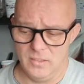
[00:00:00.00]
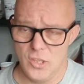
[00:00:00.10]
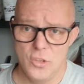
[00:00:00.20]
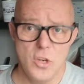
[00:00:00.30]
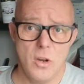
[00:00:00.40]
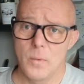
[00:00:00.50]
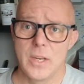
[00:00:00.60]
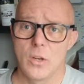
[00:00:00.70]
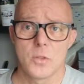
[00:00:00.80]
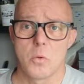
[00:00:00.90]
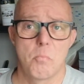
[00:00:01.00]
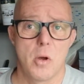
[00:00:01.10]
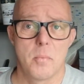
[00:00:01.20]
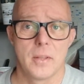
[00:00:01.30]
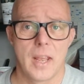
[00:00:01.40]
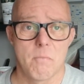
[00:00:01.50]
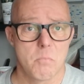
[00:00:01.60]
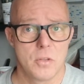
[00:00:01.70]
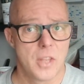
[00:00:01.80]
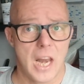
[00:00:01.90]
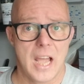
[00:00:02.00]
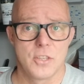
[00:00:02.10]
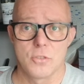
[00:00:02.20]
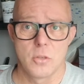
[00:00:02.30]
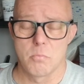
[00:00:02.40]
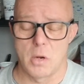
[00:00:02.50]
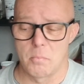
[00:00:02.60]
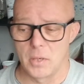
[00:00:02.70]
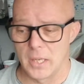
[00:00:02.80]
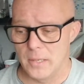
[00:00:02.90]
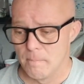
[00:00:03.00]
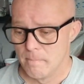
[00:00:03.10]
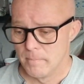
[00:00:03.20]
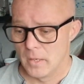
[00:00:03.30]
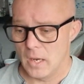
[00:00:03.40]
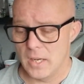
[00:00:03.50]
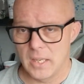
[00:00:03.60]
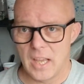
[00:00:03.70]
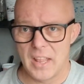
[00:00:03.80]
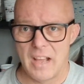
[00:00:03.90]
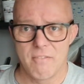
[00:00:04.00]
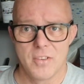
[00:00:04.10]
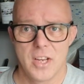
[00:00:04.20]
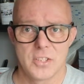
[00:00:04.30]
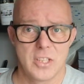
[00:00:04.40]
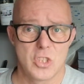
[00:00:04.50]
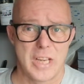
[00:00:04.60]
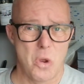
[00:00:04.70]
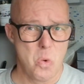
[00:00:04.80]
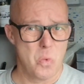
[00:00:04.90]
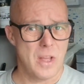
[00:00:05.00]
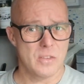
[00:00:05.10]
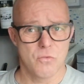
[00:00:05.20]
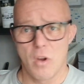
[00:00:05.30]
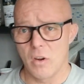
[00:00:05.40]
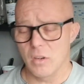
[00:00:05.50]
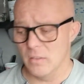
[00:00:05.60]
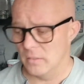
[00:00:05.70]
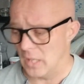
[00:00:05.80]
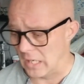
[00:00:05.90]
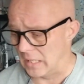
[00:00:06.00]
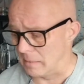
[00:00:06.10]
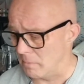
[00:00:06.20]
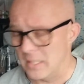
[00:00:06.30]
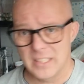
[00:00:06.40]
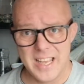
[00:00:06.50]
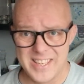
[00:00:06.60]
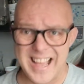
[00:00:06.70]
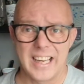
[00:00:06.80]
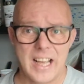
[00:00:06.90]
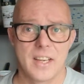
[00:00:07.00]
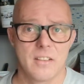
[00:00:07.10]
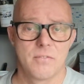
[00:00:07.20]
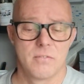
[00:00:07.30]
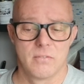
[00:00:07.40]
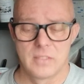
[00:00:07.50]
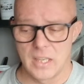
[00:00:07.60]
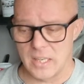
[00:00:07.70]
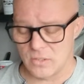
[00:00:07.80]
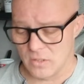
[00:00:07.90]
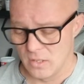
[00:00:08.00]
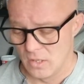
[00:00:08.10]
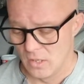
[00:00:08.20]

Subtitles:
You'd know when you go to a pub and they haven't pulled the lines through properly, and you get that first. It's just like, oh, that's wrong. It's that kind of taste.